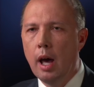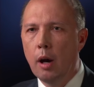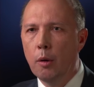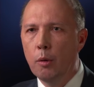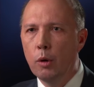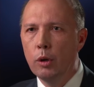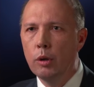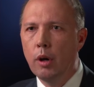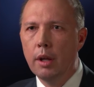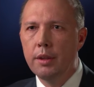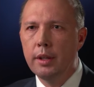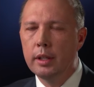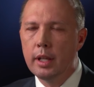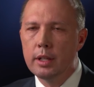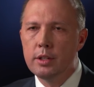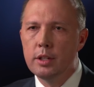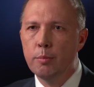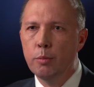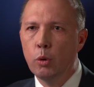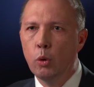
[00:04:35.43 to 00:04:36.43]
Nauru. I
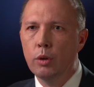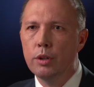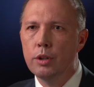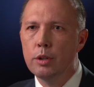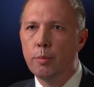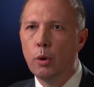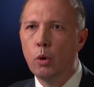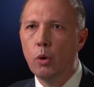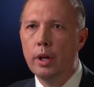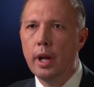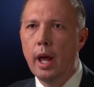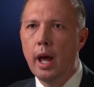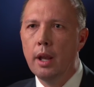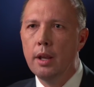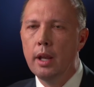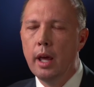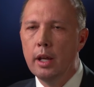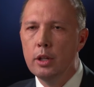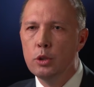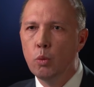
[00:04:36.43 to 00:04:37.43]
think that's important to point
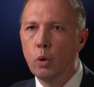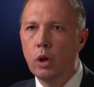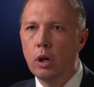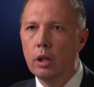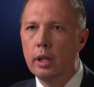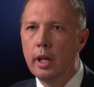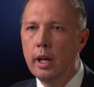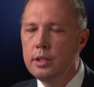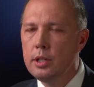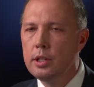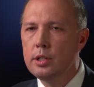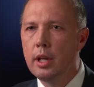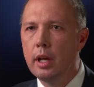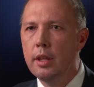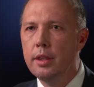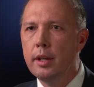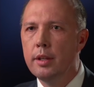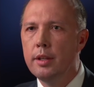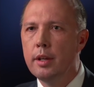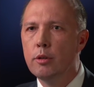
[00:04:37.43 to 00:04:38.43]
out as well. As I
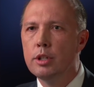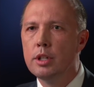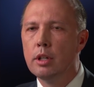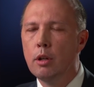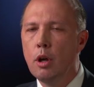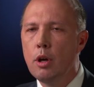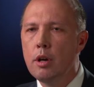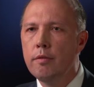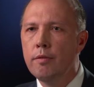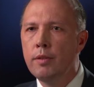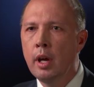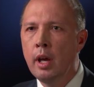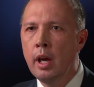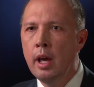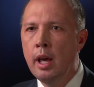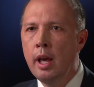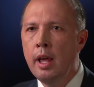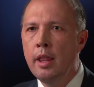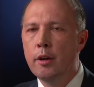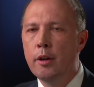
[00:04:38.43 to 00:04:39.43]
say, there is a lot
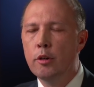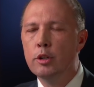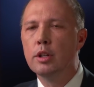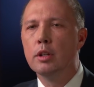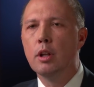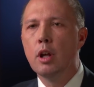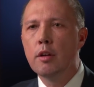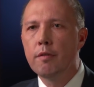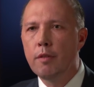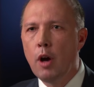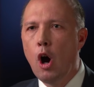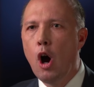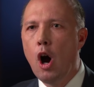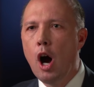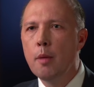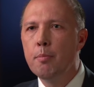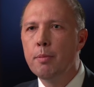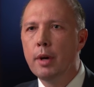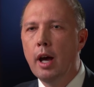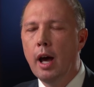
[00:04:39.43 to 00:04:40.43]
of
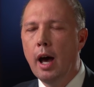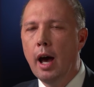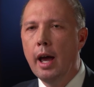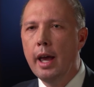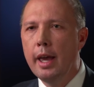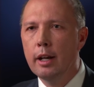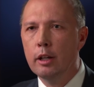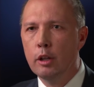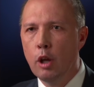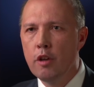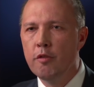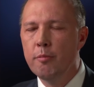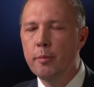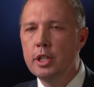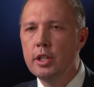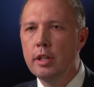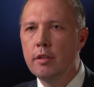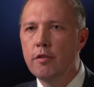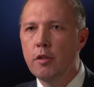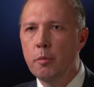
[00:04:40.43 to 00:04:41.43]
hype and a lot of
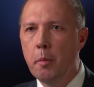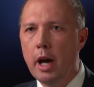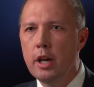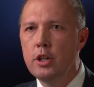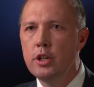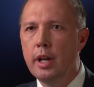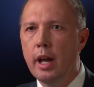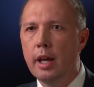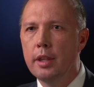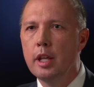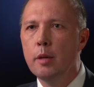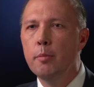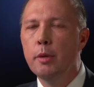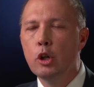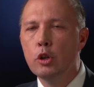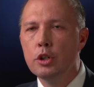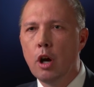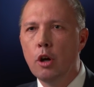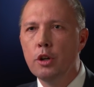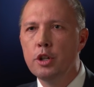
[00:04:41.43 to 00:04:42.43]
misinformation out there,
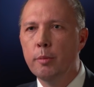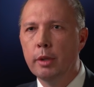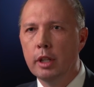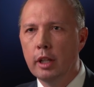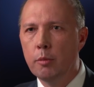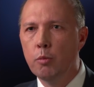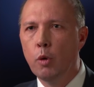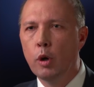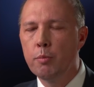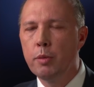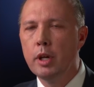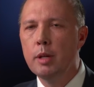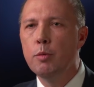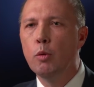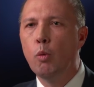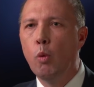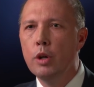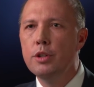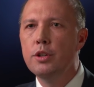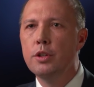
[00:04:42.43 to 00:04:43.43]
because ultimately what
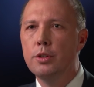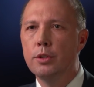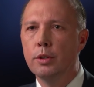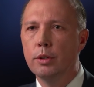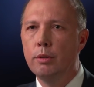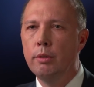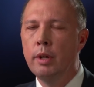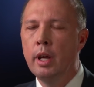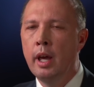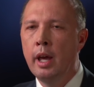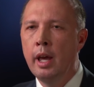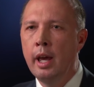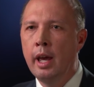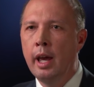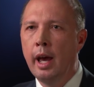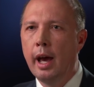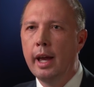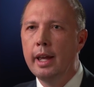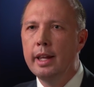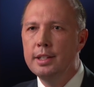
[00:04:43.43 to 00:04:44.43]
people want to do
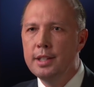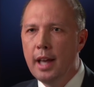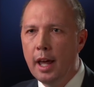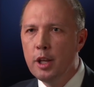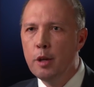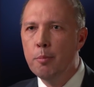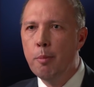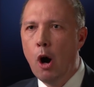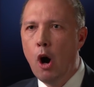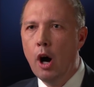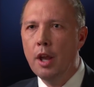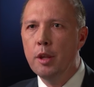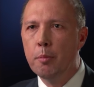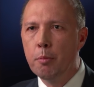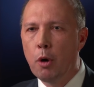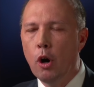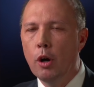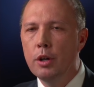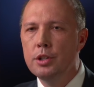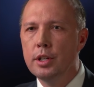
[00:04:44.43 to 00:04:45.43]
is undermine
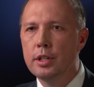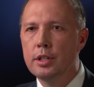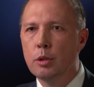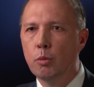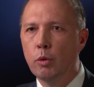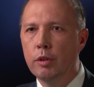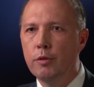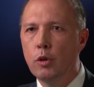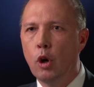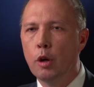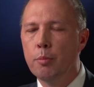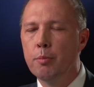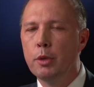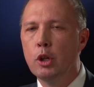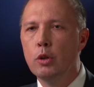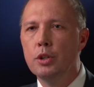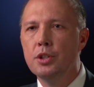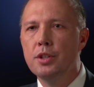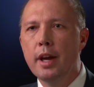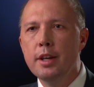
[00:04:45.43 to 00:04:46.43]
the process that we've got,
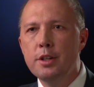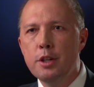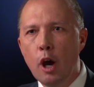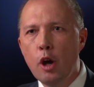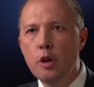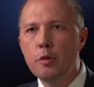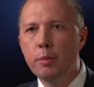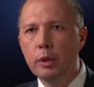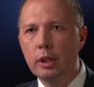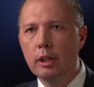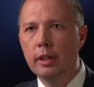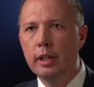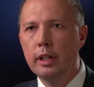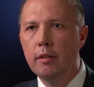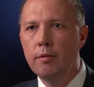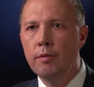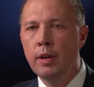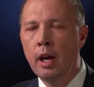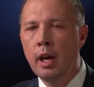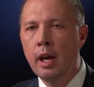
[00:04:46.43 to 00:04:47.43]
because they don't
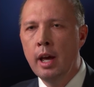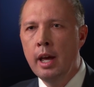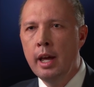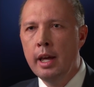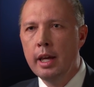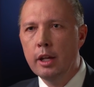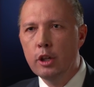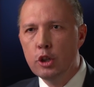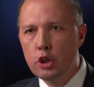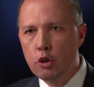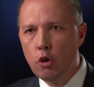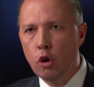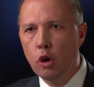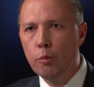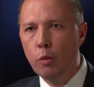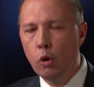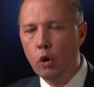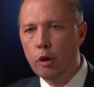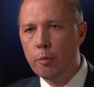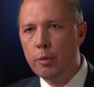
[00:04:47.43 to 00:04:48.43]
believe in a
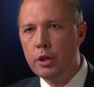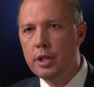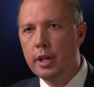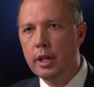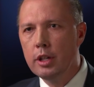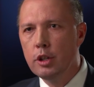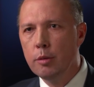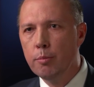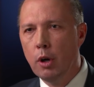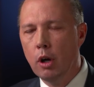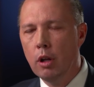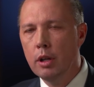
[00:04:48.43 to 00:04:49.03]
strong border protection